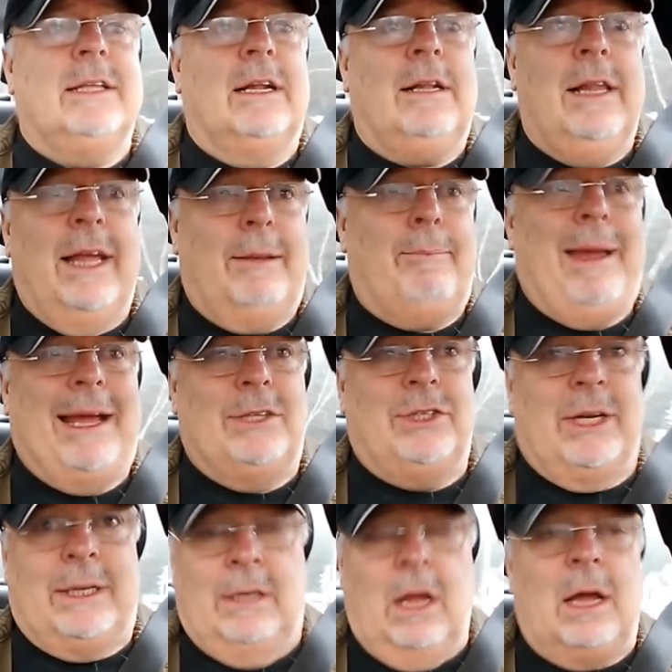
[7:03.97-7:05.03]
that
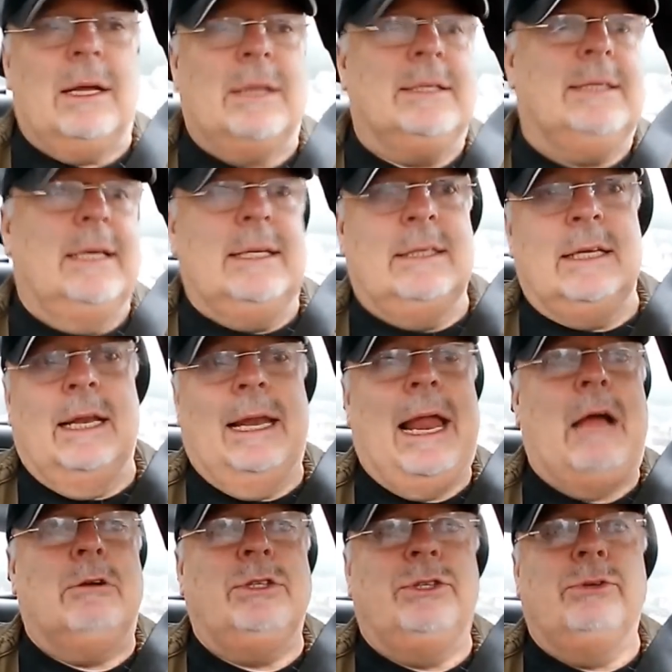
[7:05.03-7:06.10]
ClickMagick does is it
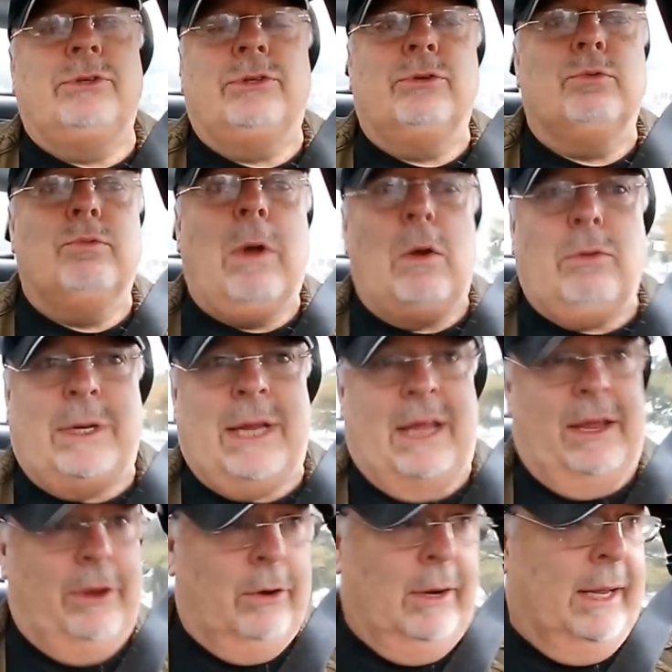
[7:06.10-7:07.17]
allows you to
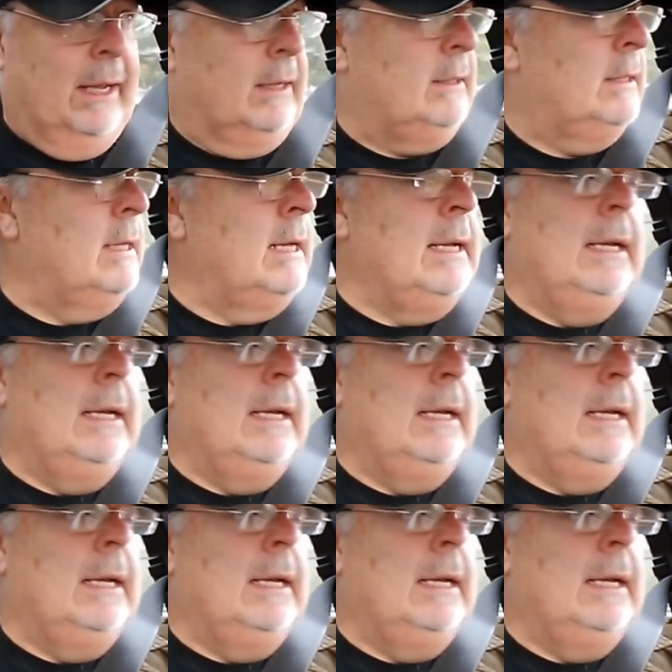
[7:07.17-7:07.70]
rotate your links.